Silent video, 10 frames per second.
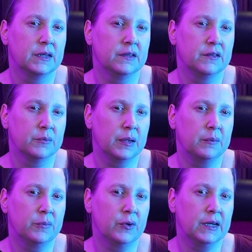So my
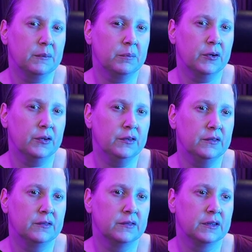
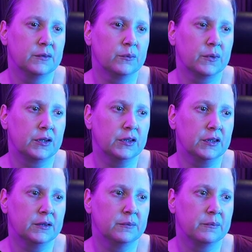breakpoint didn't work